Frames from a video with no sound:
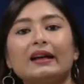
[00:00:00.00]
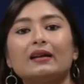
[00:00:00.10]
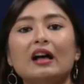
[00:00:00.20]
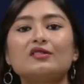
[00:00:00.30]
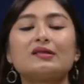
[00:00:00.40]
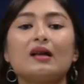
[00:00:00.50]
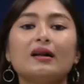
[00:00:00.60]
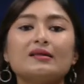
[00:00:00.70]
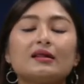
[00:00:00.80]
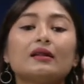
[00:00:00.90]
like
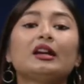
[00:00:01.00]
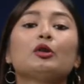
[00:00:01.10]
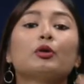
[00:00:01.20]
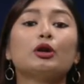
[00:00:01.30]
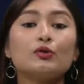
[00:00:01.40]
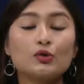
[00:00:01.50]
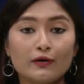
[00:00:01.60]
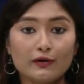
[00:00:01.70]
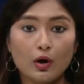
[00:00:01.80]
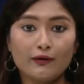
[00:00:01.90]
Rajasthan is a great producer
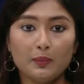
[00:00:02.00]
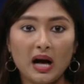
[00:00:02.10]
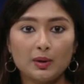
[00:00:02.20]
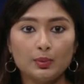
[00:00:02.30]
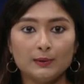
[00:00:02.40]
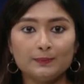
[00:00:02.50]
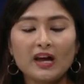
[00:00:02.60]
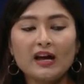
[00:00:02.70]
of, of marble.